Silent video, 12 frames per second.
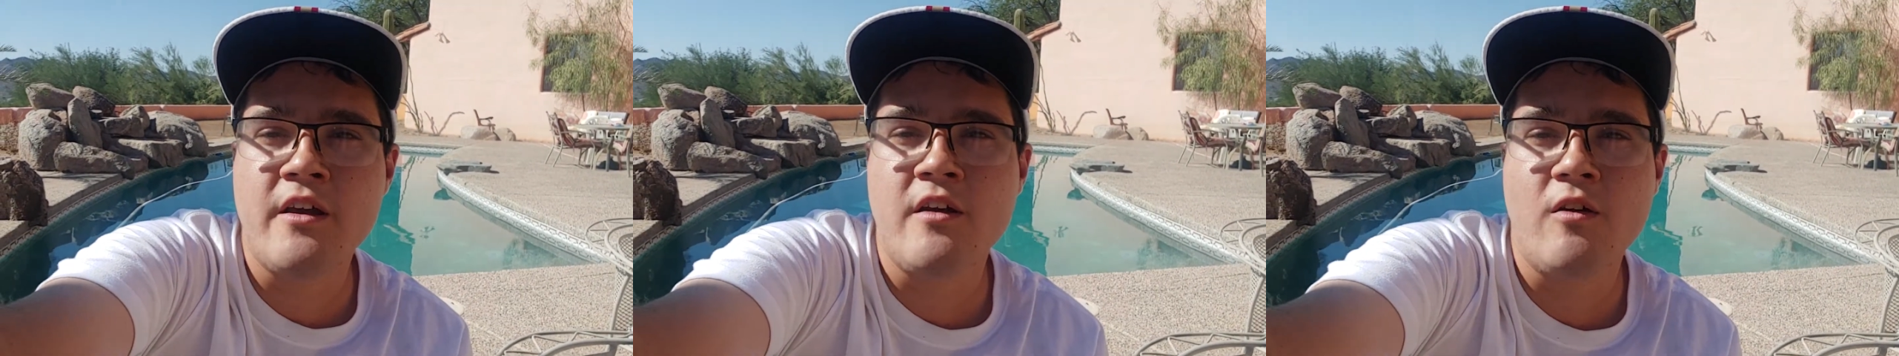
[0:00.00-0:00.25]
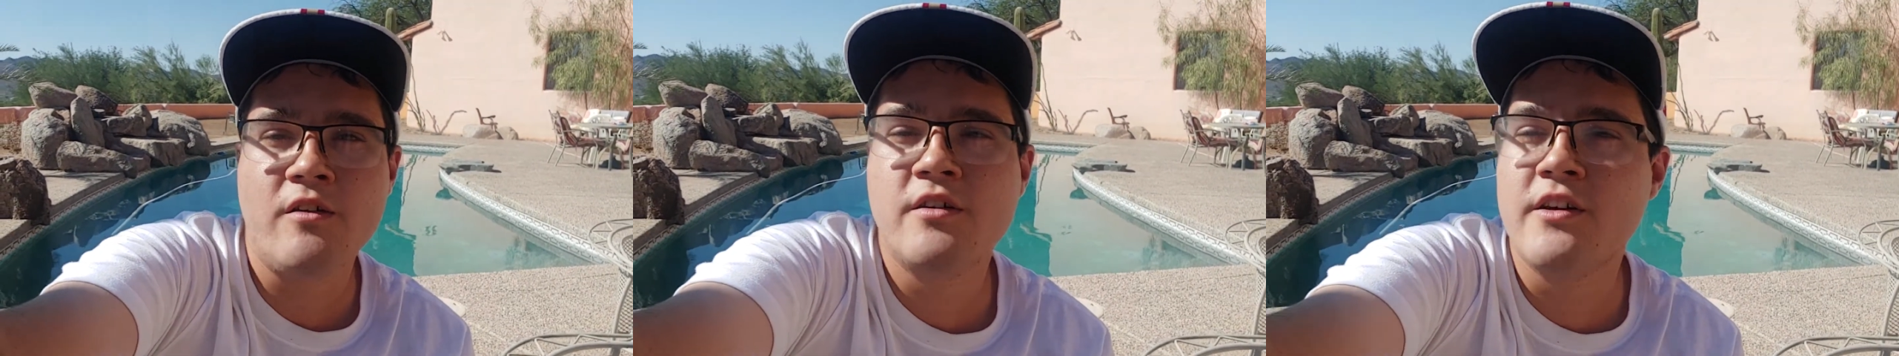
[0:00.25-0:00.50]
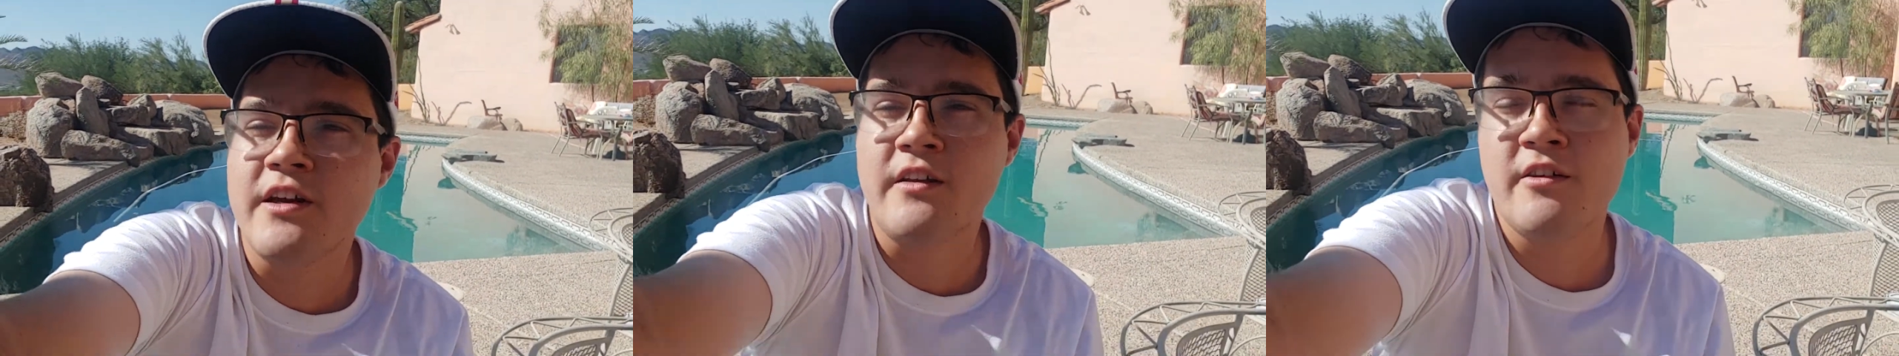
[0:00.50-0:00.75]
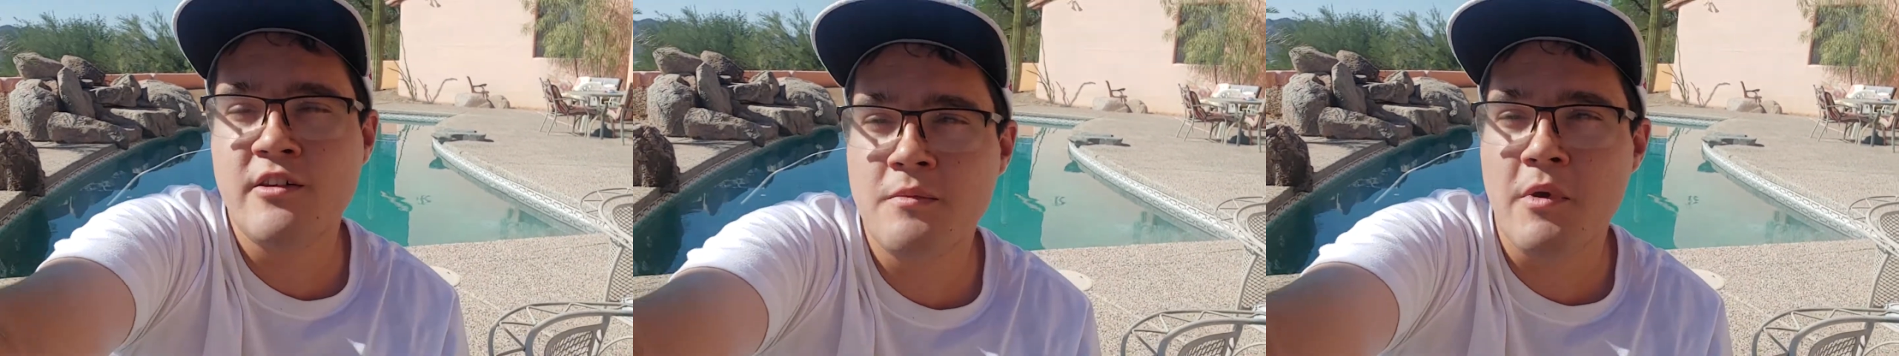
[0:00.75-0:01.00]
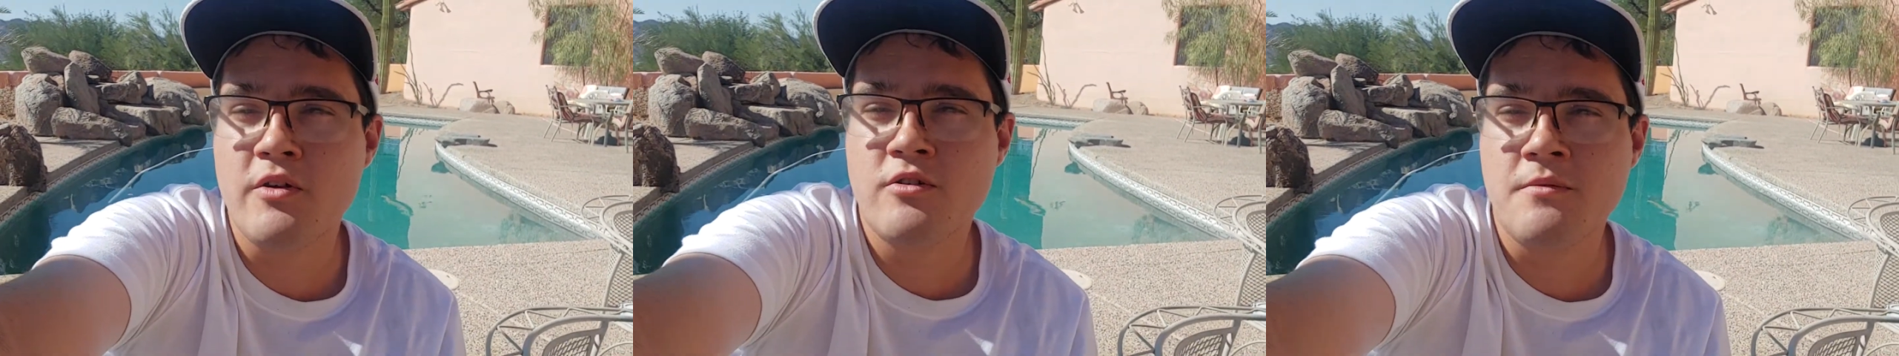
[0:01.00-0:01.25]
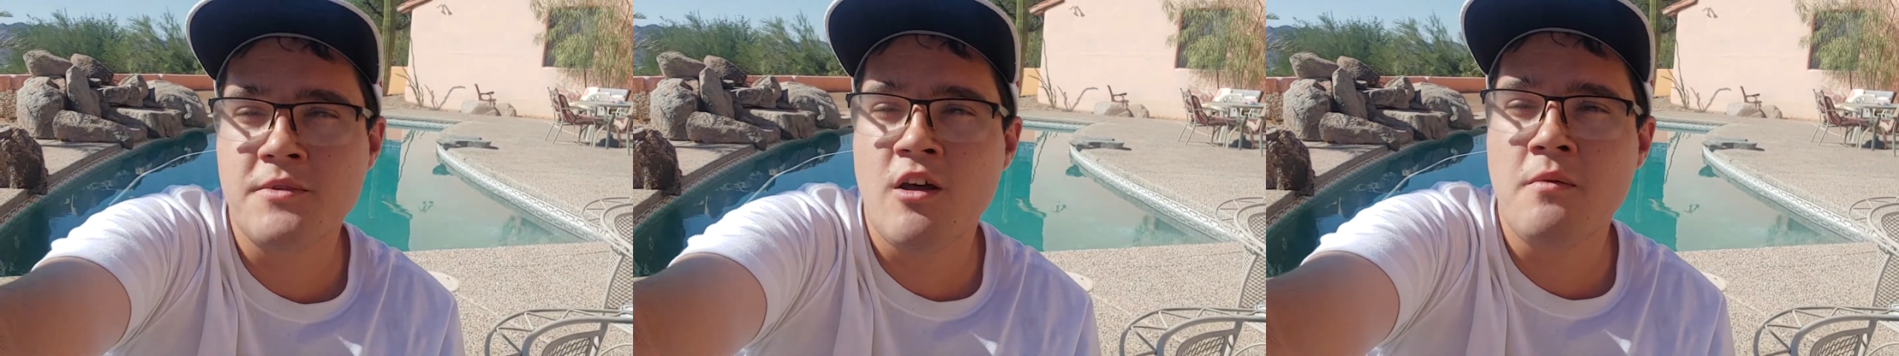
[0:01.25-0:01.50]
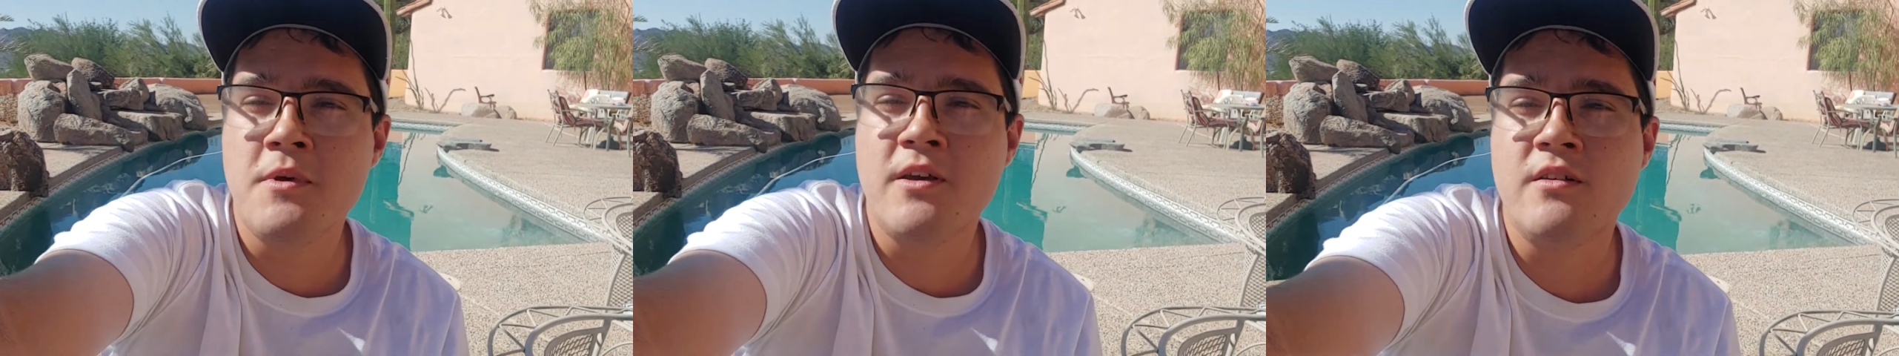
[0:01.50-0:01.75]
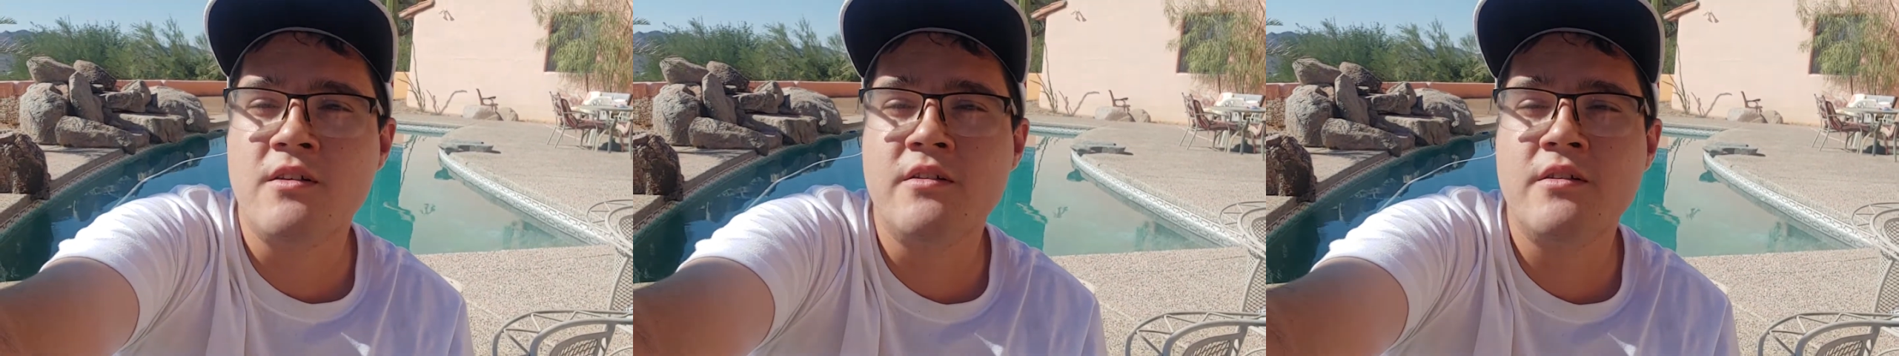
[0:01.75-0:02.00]
in all seriousness about Trump's health
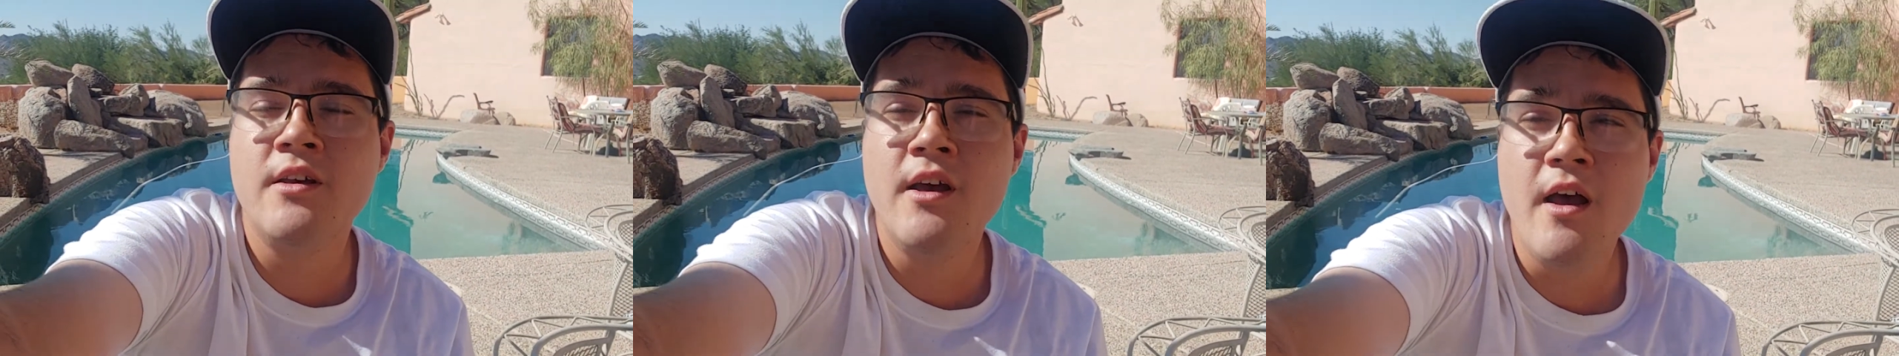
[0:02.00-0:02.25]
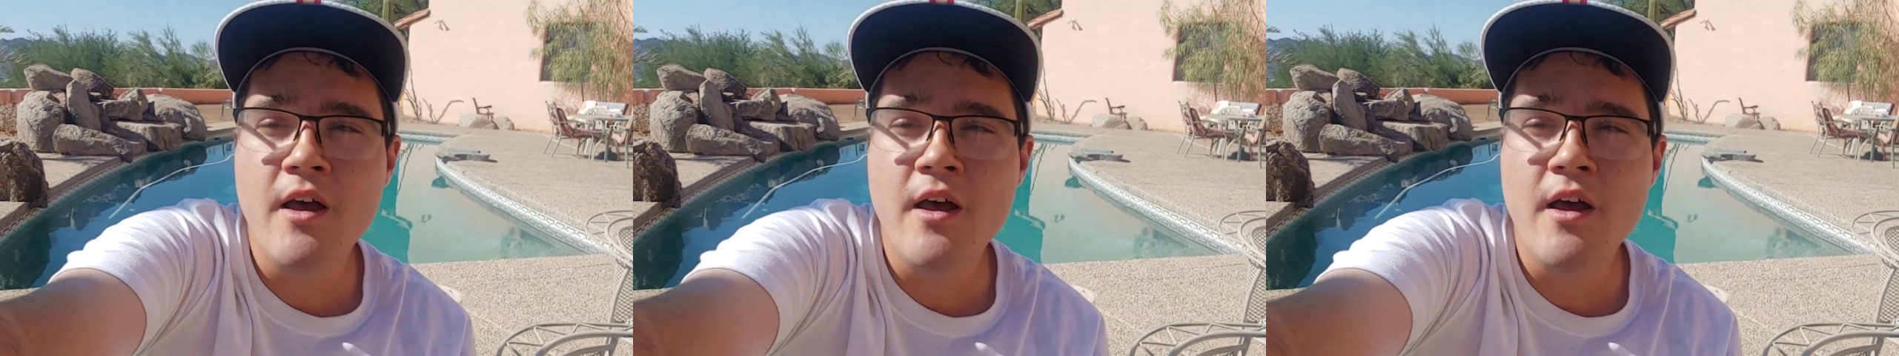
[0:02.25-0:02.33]
because he's